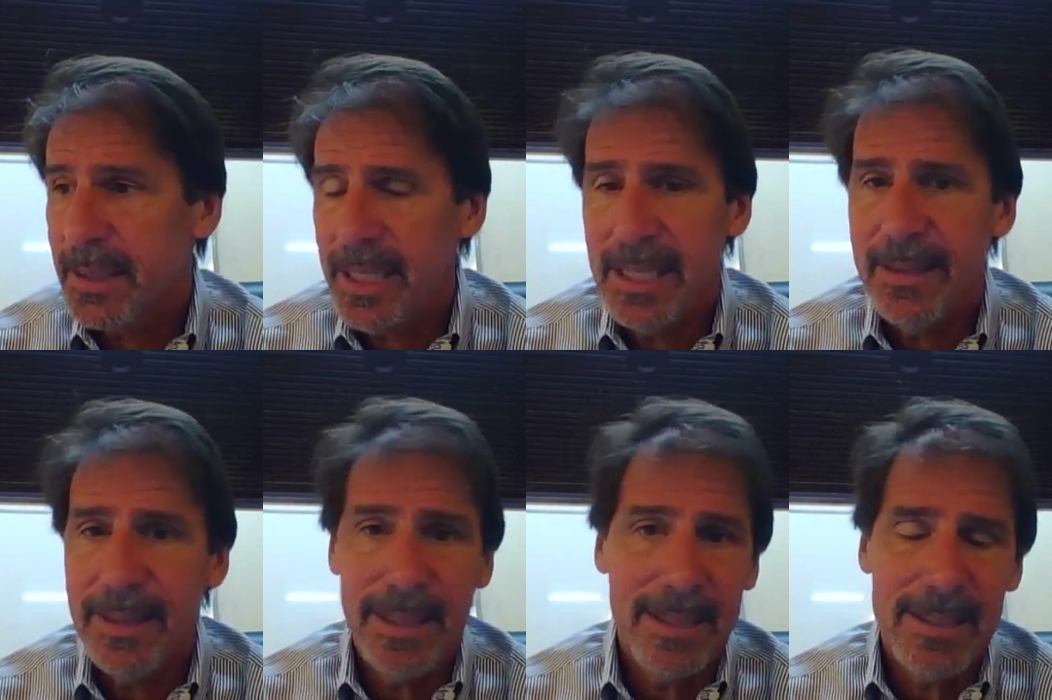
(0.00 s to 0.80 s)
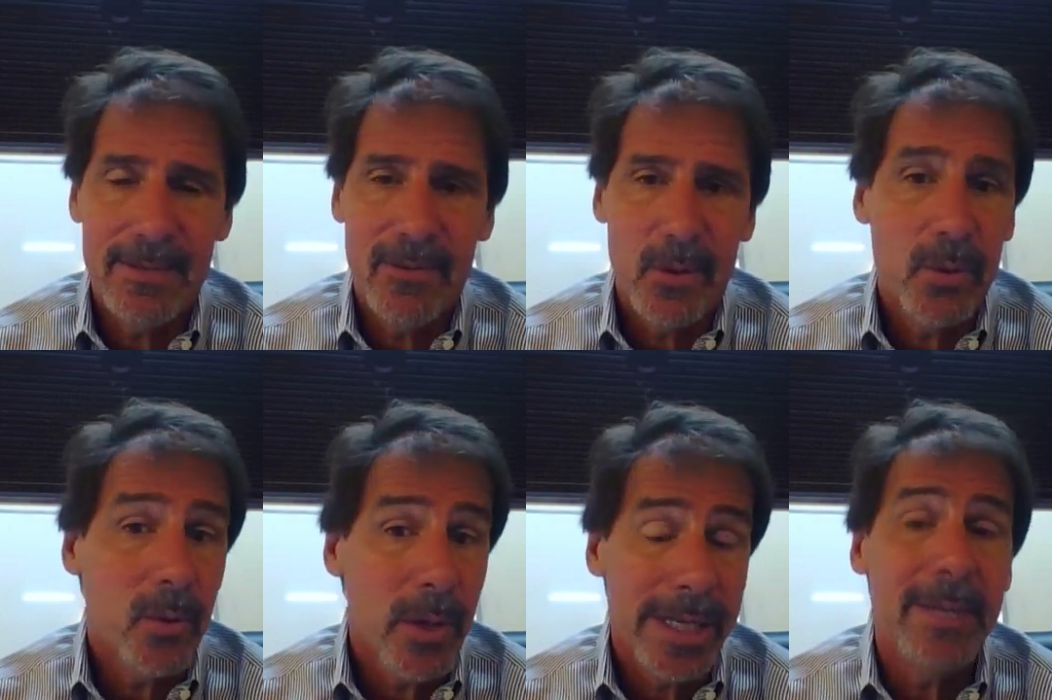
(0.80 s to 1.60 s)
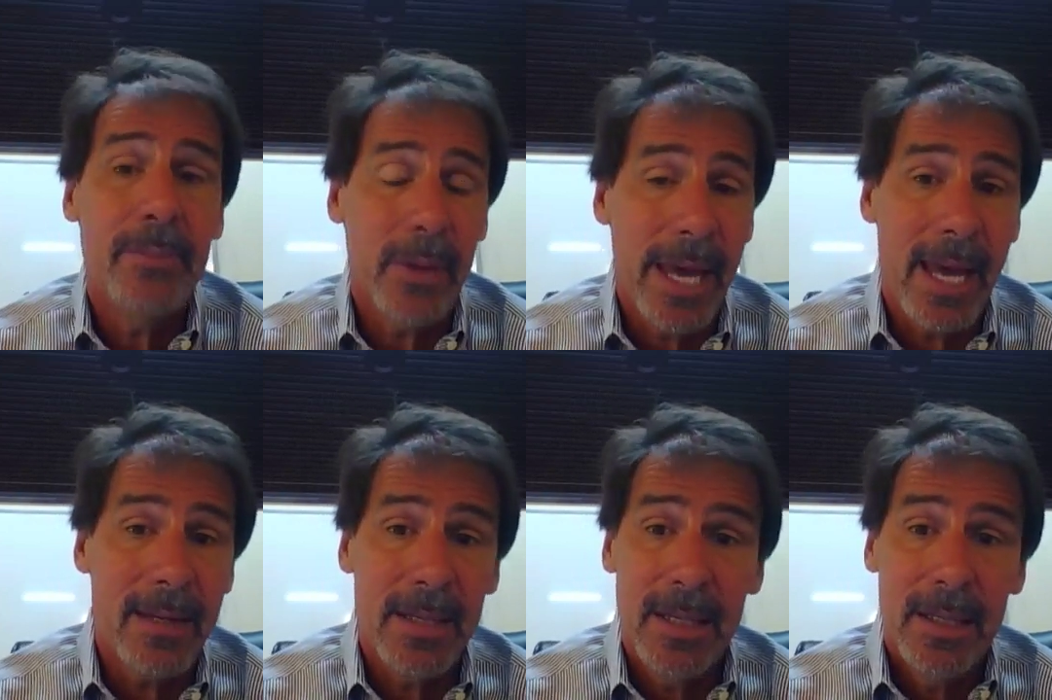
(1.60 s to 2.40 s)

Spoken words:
key things if you were running a plant